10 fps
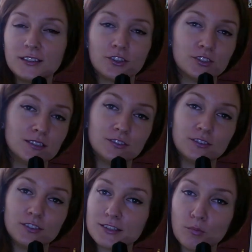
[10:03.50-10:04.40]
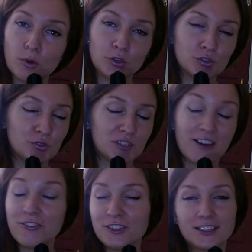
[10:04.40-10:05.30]
not serious about you,
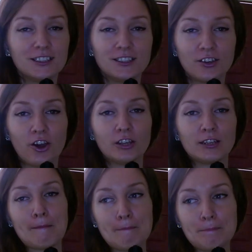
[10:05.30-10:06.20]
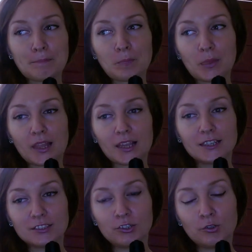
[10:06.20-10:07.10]
definitely not.
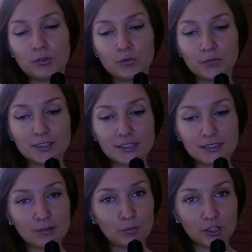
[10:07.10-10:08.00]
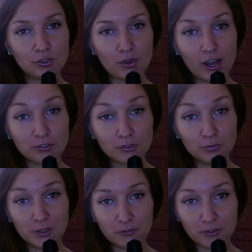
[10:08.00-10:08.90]
So this is something you have to
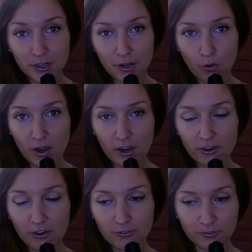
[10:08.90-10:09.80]
be very aware of.